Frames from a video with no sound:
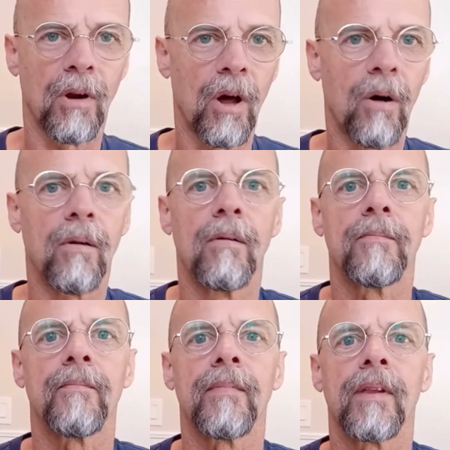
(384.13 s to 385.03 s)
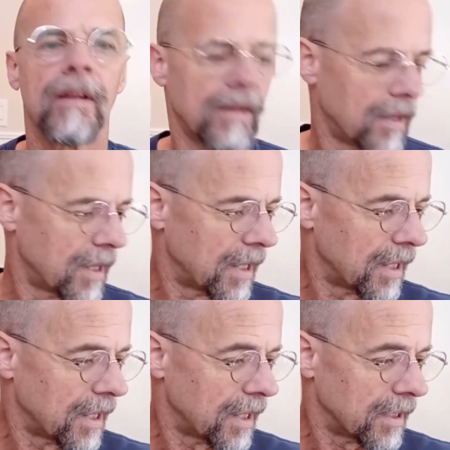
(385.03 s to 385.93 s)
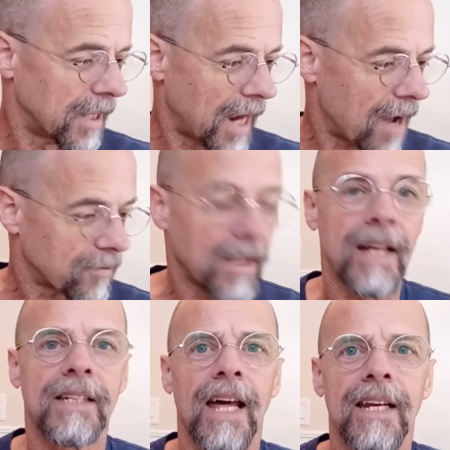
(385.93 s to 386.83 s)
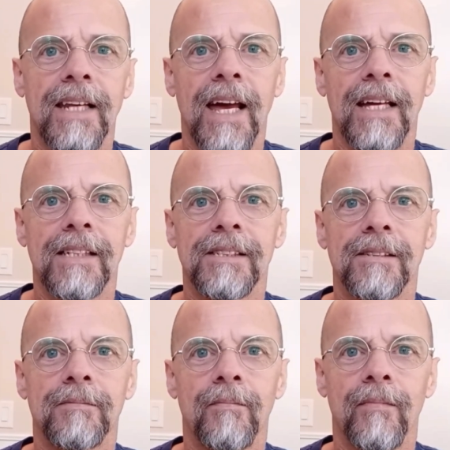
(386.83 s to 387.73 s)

below. Then after that 10 days,